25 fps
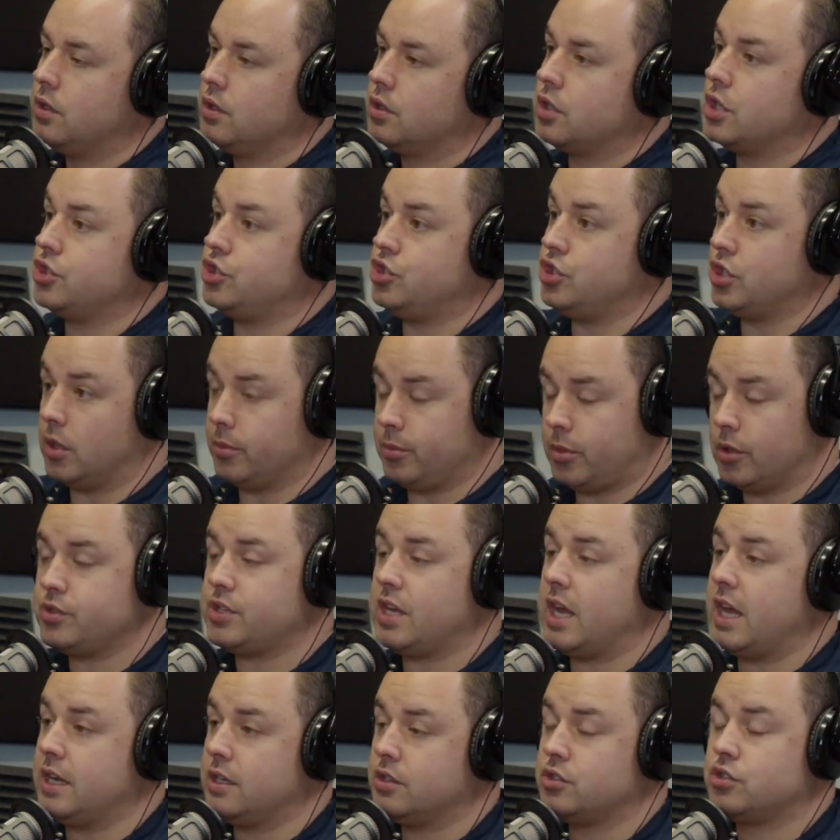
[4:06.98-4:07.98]
Because jumbo's
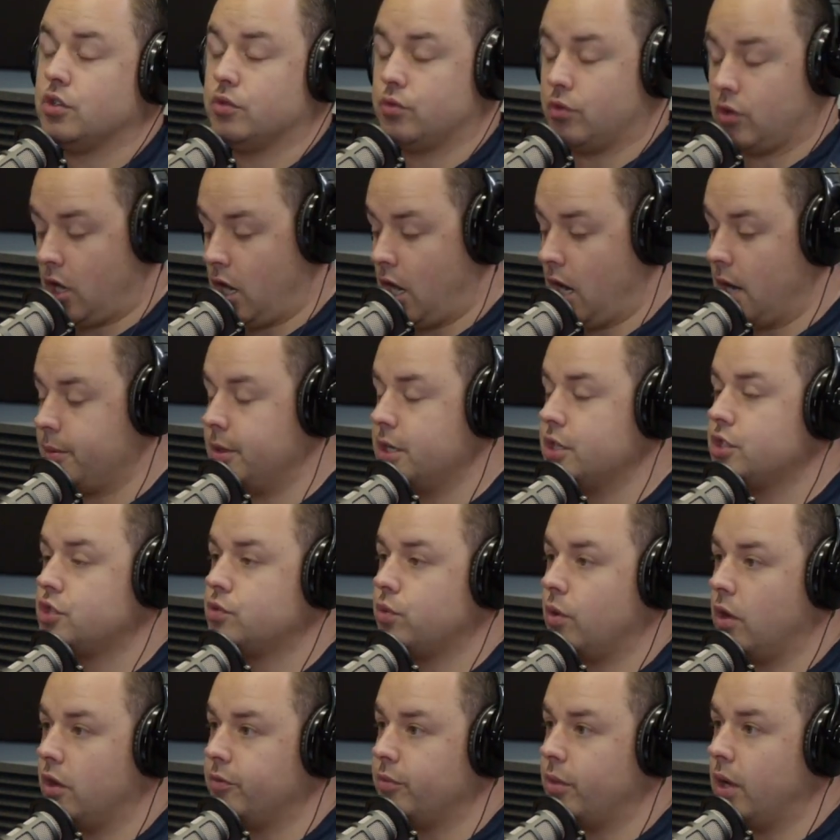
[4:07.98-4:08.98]
8. So hobby is
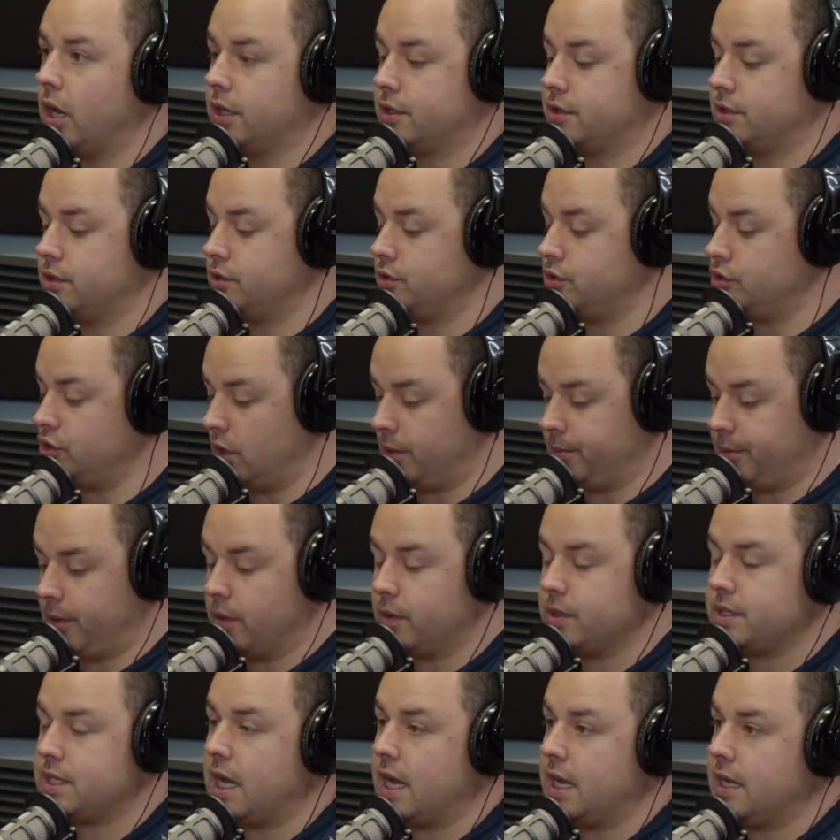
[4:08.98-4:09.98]
12 boxes.
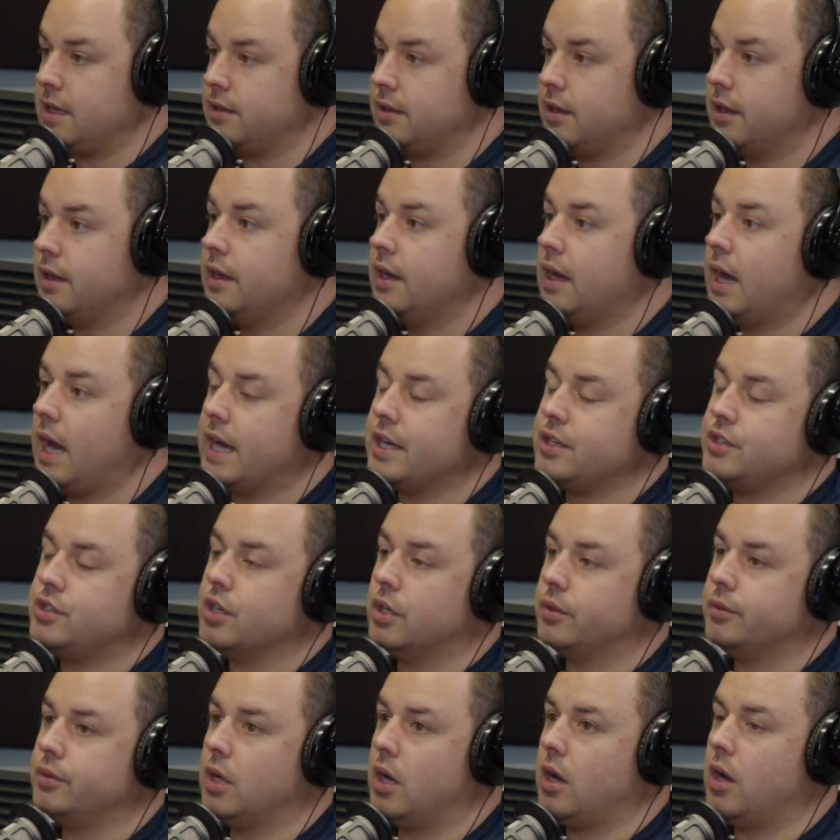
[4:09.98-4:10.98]
Jumbo is 8. I
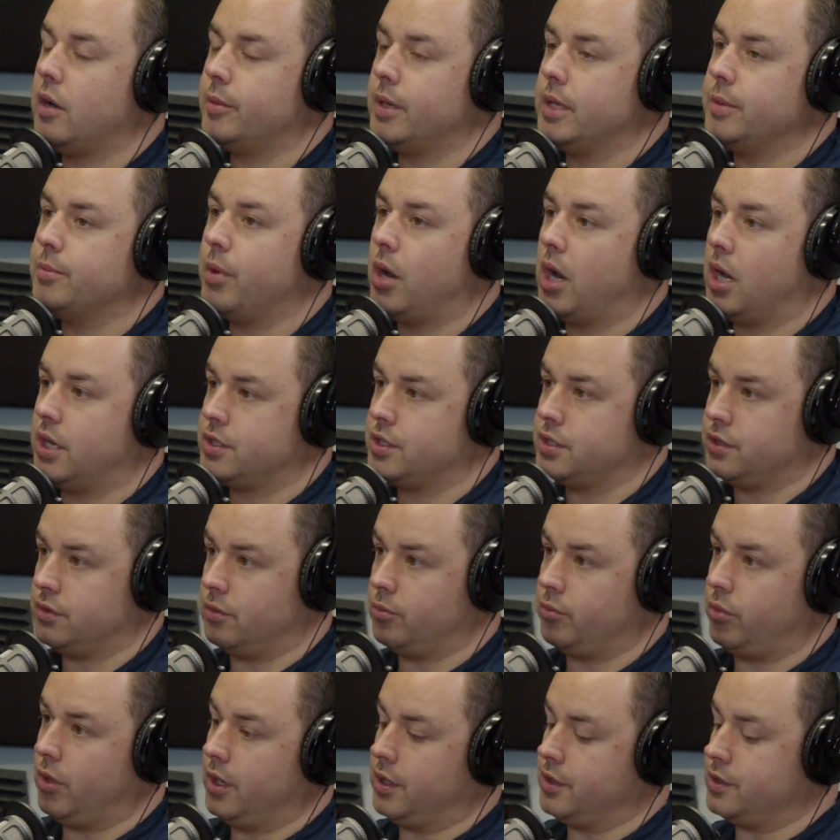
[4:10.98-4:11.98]
don't know how many boxes are
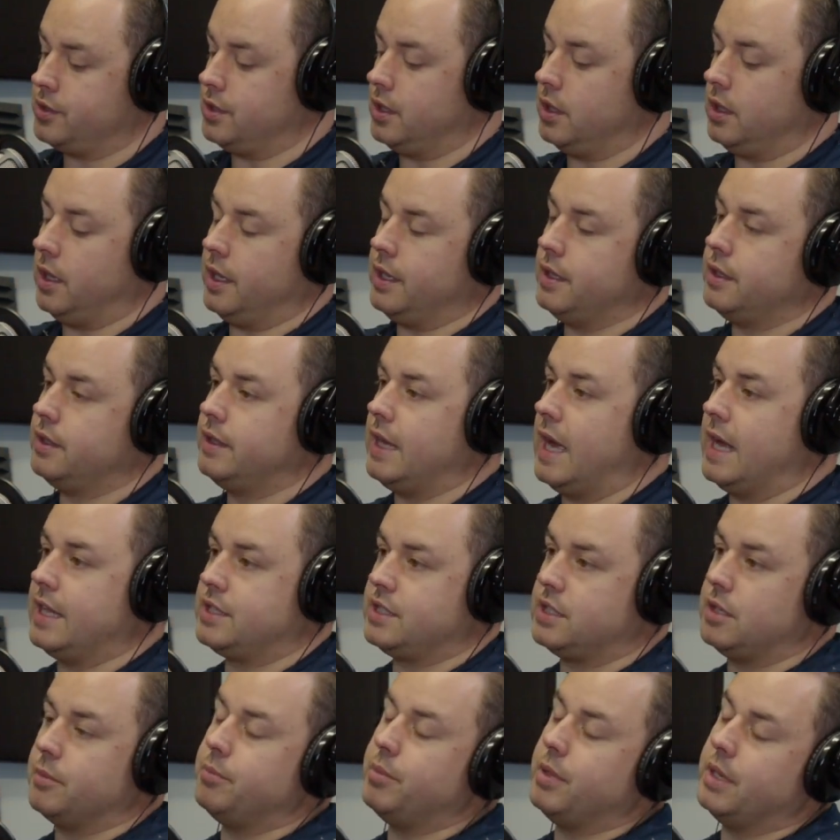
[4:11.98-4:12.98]
in Breaker's Delight.
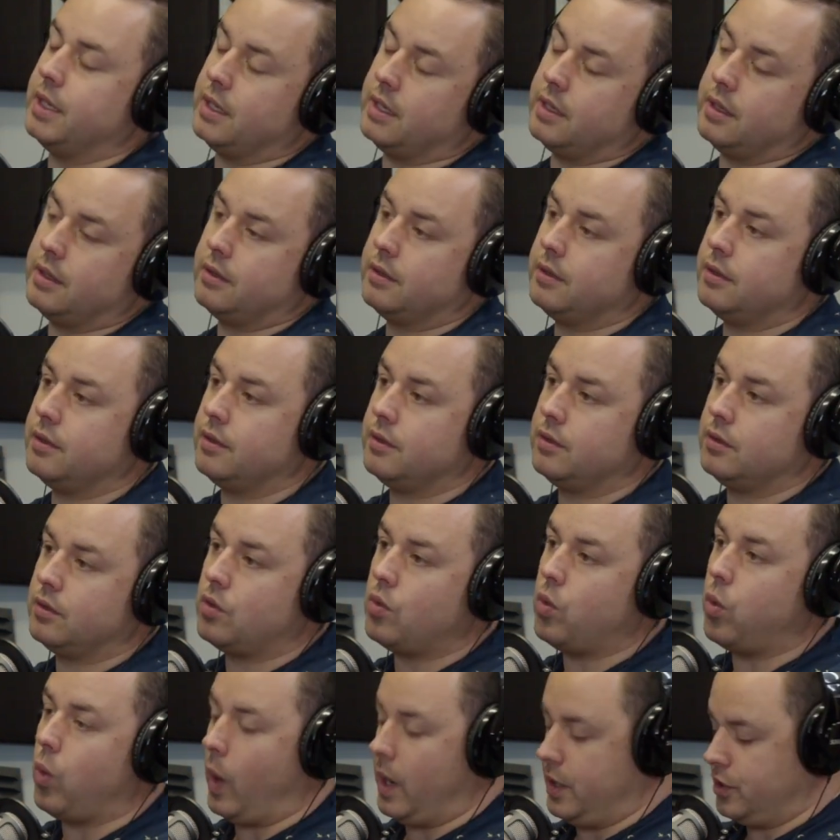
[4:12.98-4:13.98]
That's the big
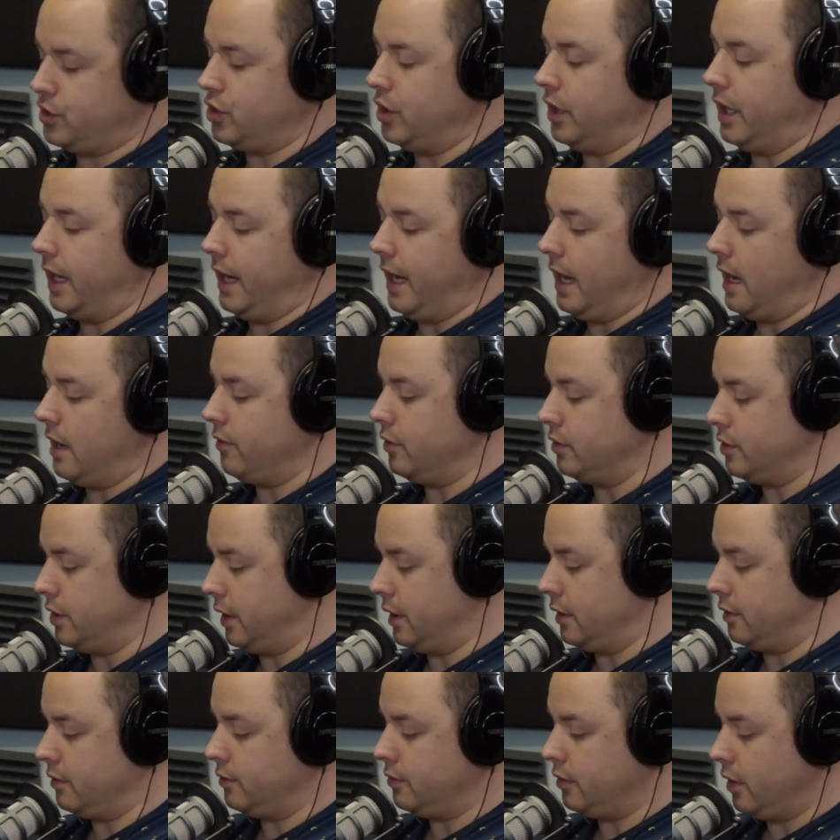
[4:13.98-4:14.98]
question I have, which I
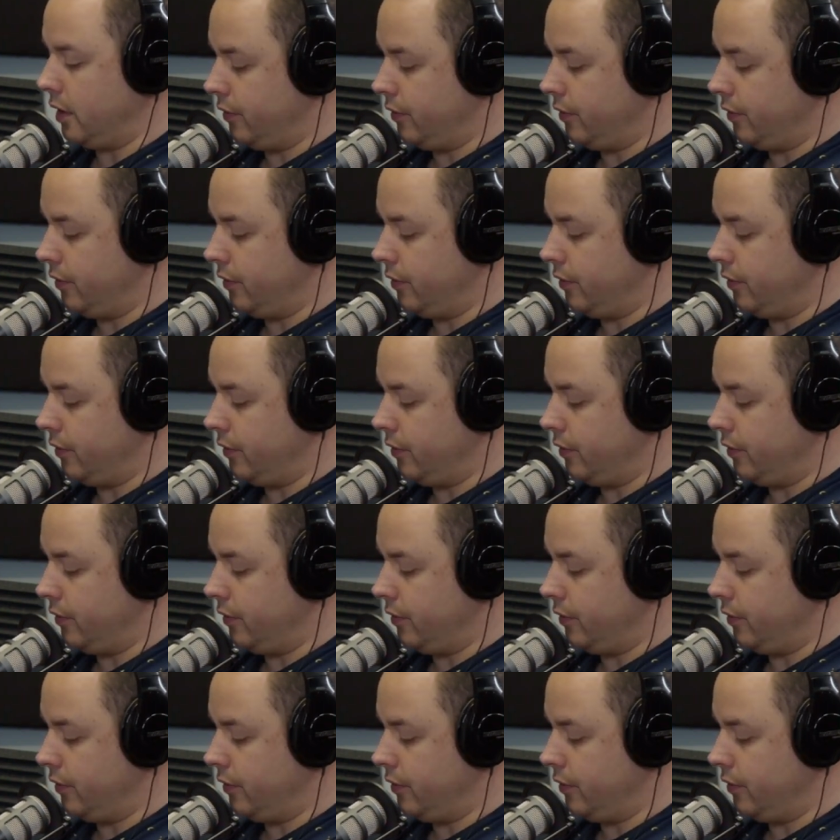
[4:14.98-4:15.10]
could try to